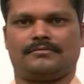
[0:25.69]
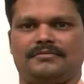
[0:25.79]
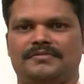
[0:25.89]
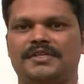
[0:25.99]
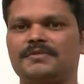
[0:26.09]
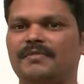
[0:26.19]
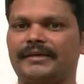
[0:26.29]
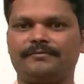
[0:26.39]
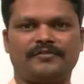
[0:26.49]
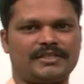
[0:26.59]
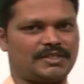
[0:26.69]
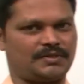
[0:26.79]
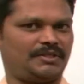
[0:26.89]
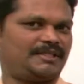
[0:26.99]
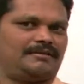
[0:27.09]
That is my first
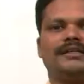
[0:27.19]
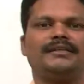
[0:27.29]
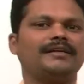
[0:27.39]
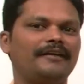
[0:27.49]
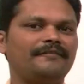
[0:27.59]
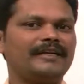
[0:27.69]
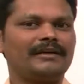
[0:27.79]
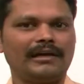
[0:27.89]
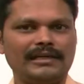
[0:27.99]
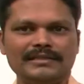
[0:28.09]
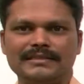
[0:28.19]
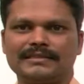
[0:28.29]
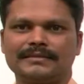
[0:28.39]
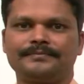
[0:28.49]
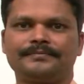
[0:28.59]
question. In every
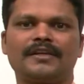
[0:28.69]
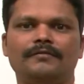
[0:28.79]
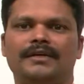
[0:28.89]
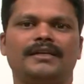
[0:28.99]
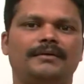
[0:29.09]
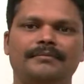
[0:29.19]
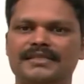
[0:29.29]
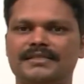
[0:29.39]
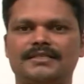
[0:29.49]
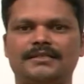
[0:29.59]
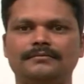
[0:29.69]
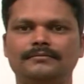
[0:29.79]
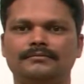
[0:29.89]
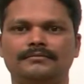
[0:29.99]
class for the number system,